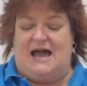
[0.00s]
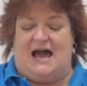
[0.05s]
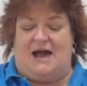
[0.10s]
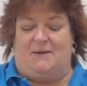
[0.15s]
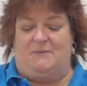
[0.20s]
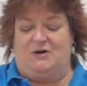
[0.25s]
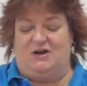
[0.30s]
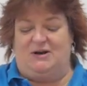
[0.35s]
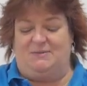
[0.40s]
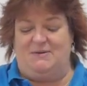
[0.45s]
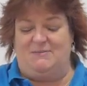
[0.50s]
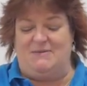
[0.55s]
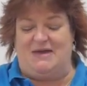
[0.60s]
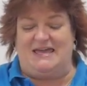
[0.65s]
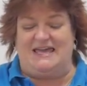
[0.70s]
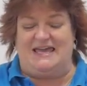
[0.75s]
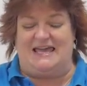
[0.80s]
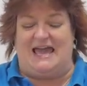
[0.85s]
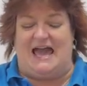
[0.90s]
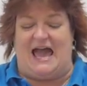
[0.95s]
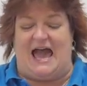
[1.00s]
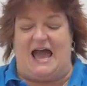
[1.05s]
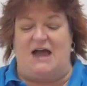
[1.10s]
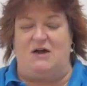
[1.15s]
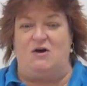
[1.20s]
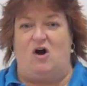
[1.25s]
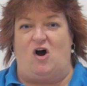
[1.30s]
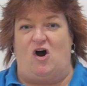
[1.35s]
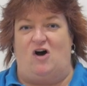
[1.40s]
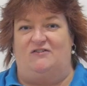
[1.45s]
And we're going to be making it
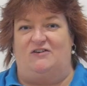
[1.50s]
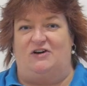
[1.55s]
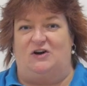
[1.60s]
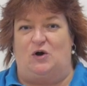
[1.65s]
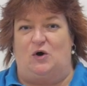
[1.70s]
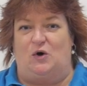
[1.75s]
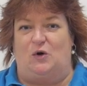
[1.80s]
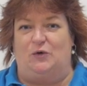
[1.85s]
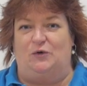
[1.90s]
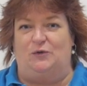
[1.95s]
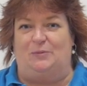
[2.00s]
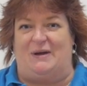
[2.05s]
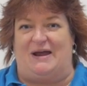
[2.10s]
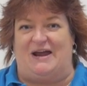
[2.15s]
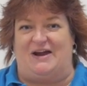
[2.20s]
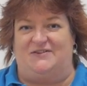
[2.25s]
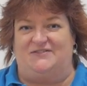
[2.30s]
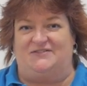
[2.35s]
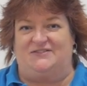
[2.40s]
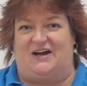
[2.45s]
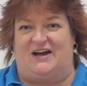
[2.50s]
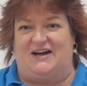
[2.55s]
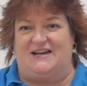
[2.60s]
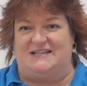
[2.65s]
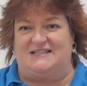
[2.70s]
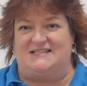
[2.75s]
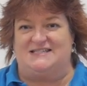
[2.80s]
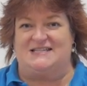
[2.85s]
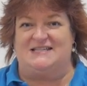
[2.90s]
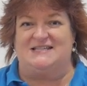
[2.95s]
out of an old pair of
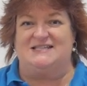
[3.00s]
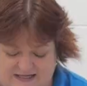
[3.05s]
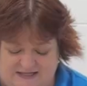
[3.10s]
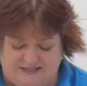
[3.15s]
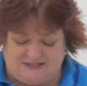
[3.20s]
tights.